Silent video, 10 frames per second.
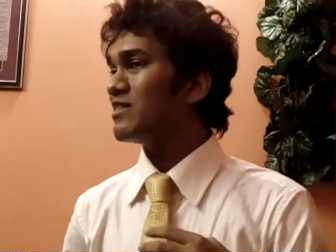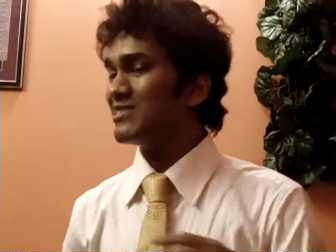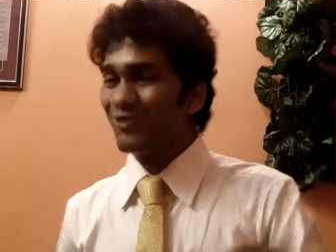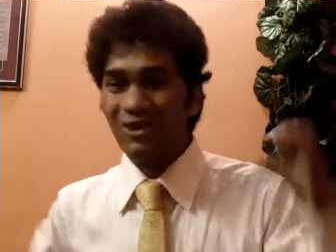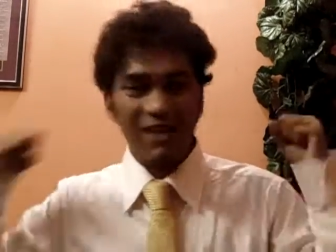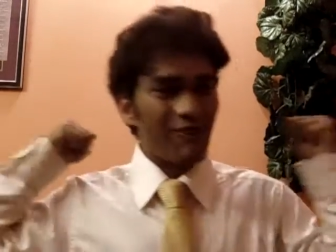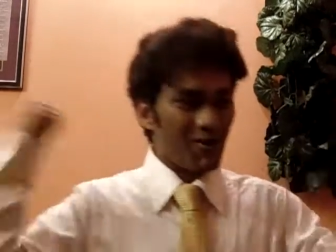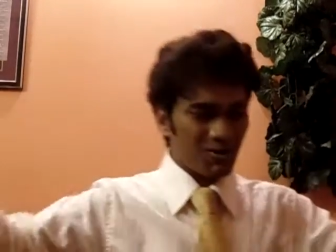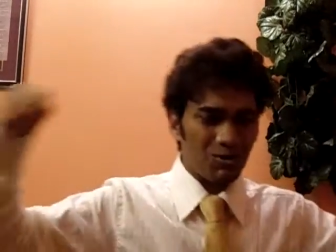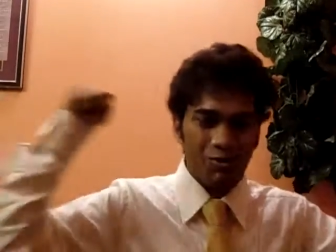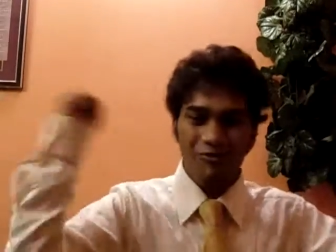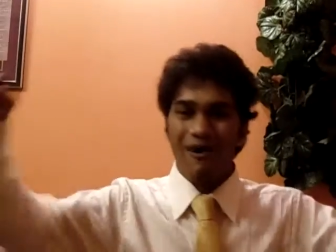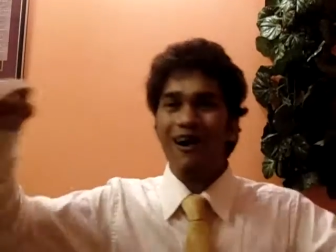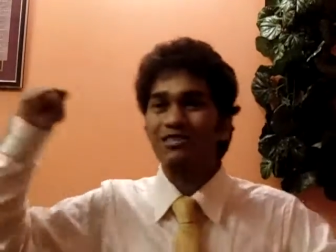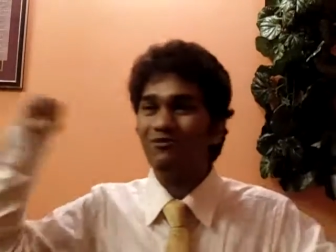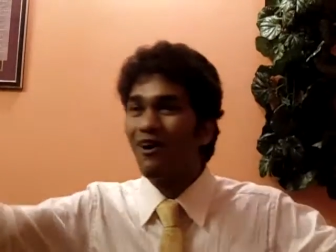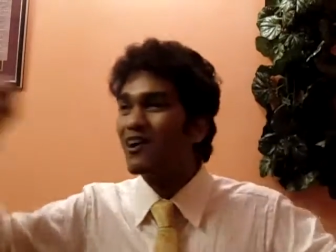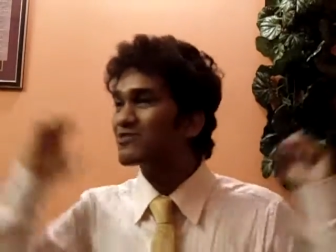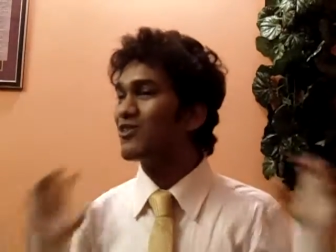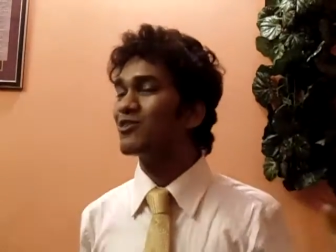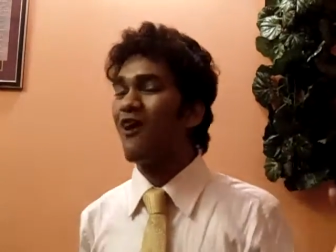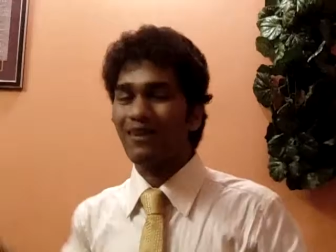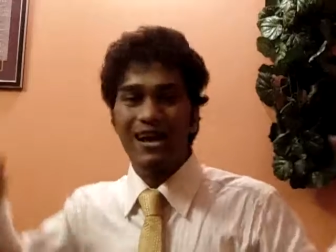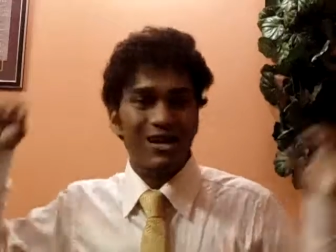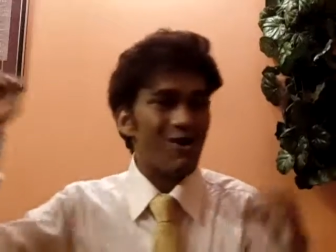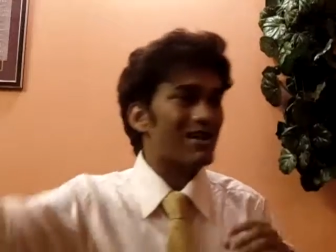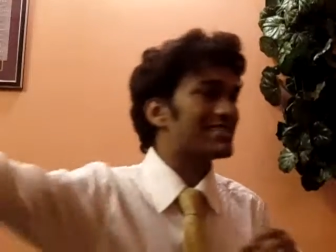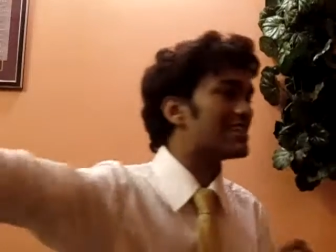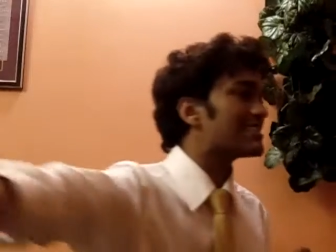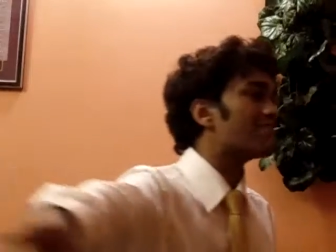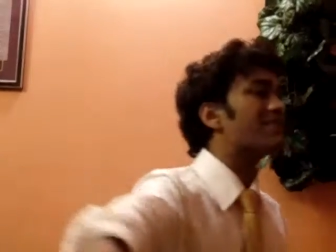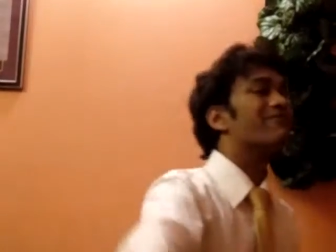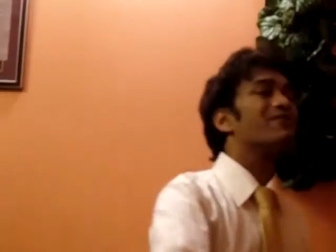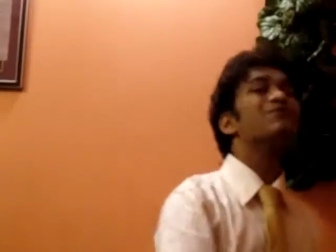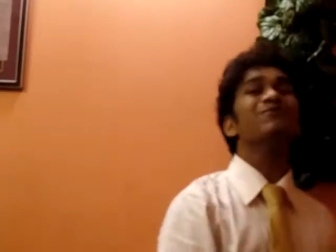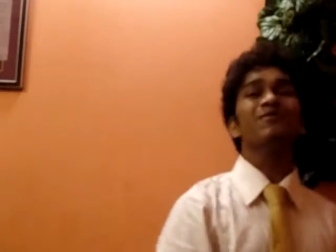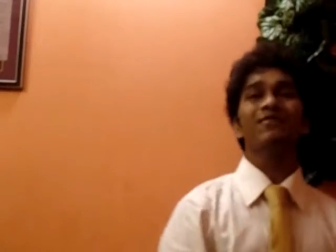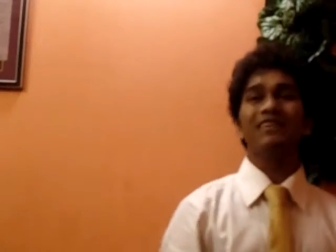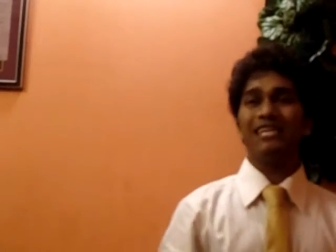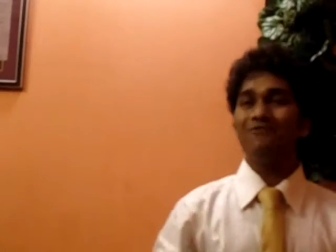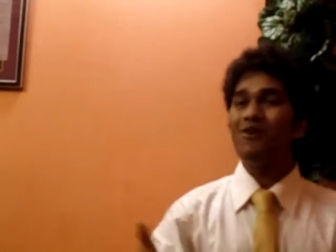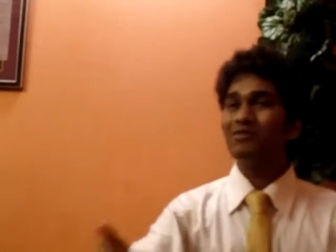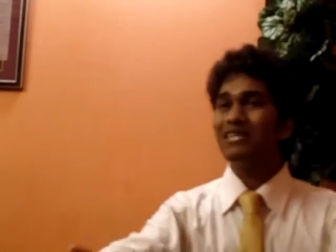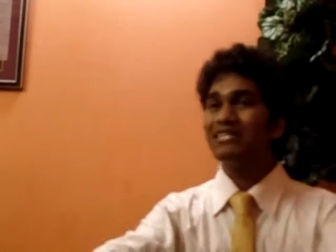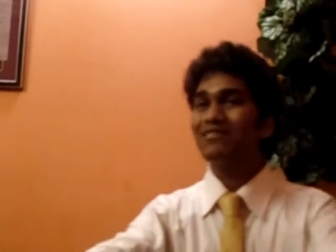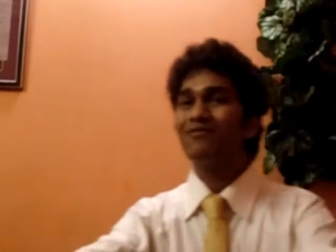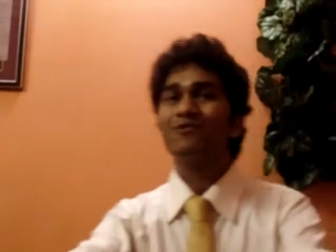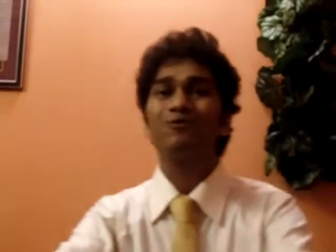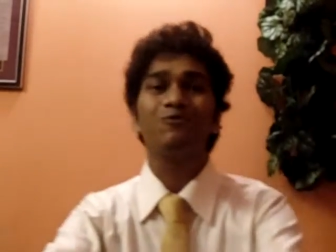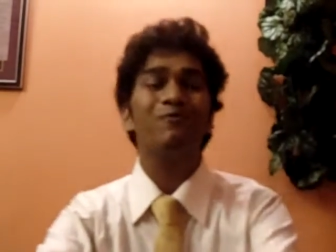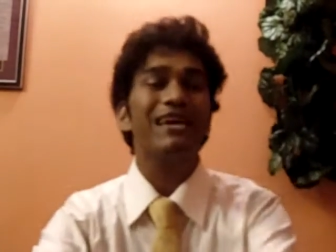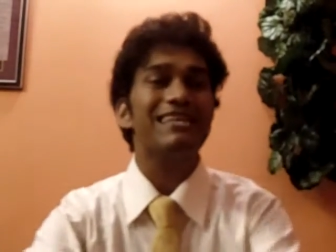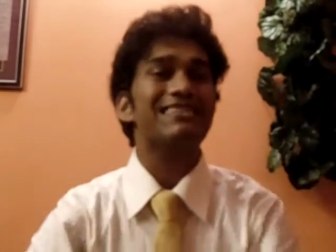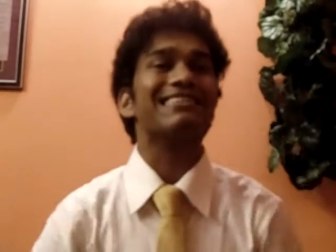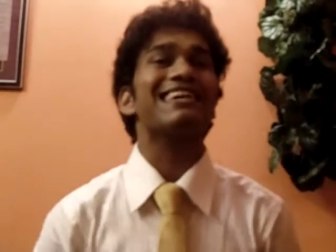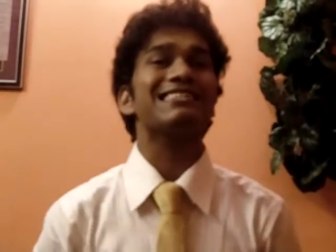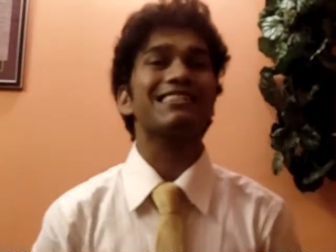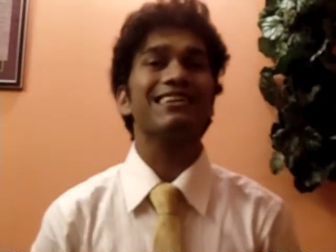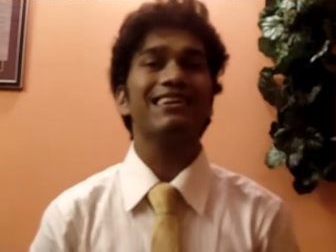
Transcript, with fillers: There's no need for you to do works for God. God has done something for you. He wants just to be in His rest.